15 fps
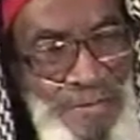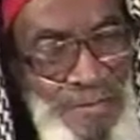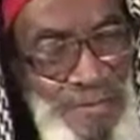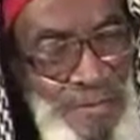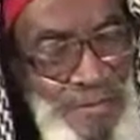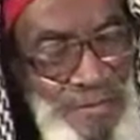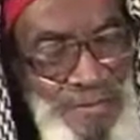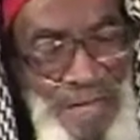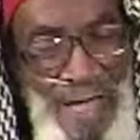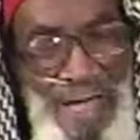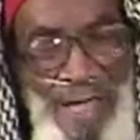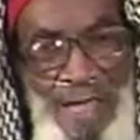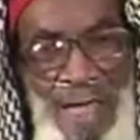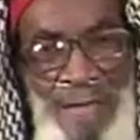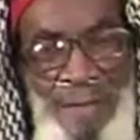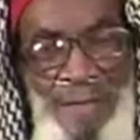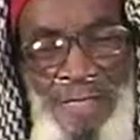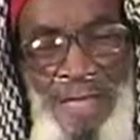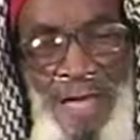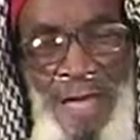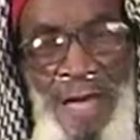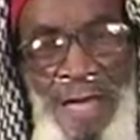Hussein came in
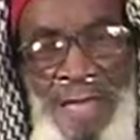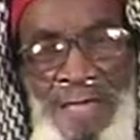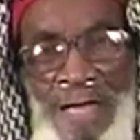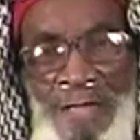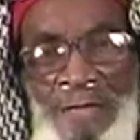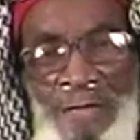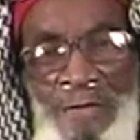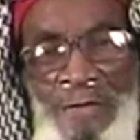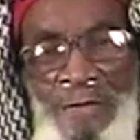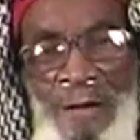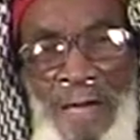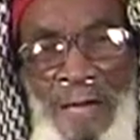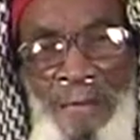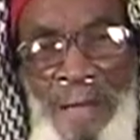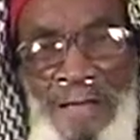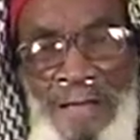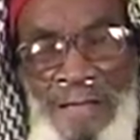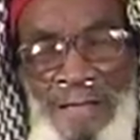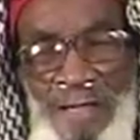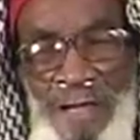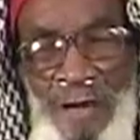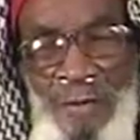there, they turned around and made a
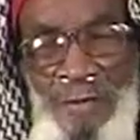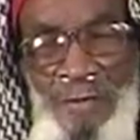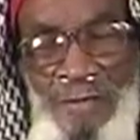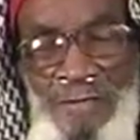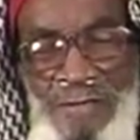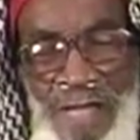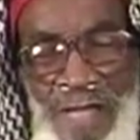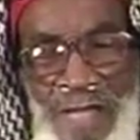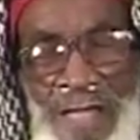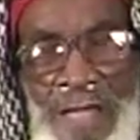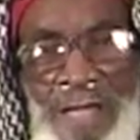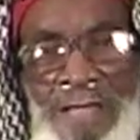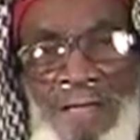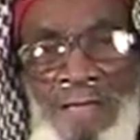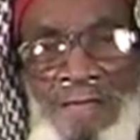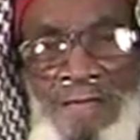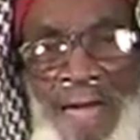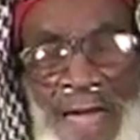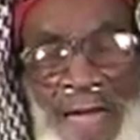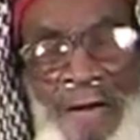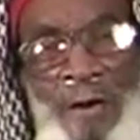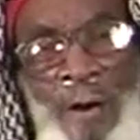deal with Hussein to
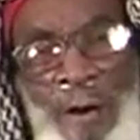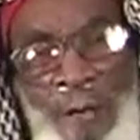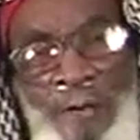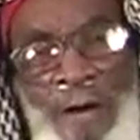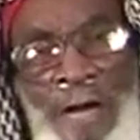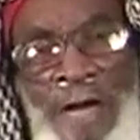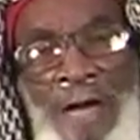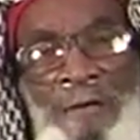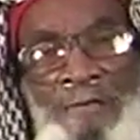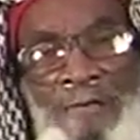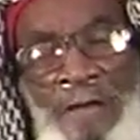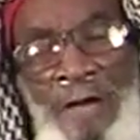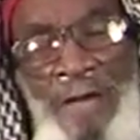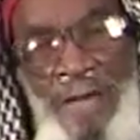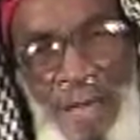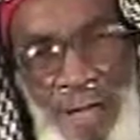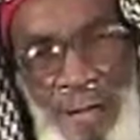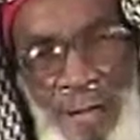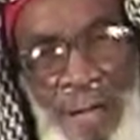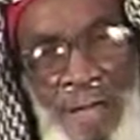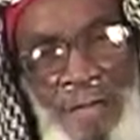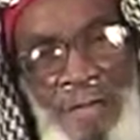take over for
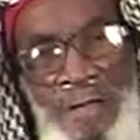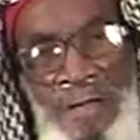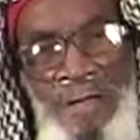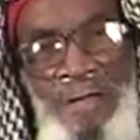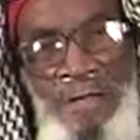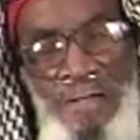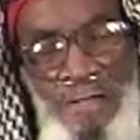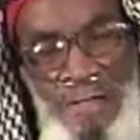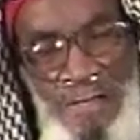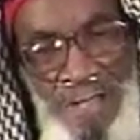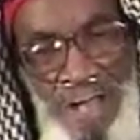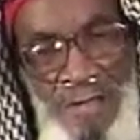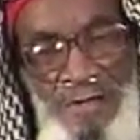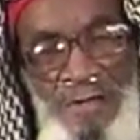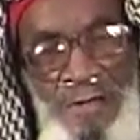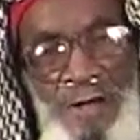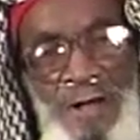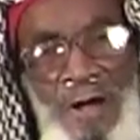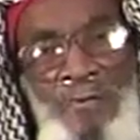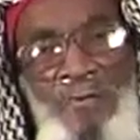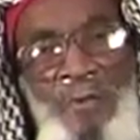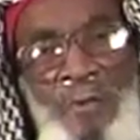him the country
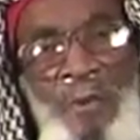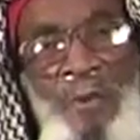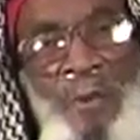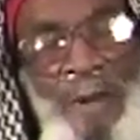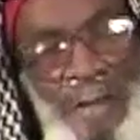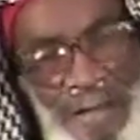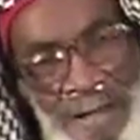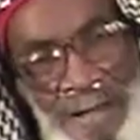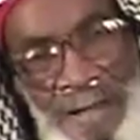of Kuwait.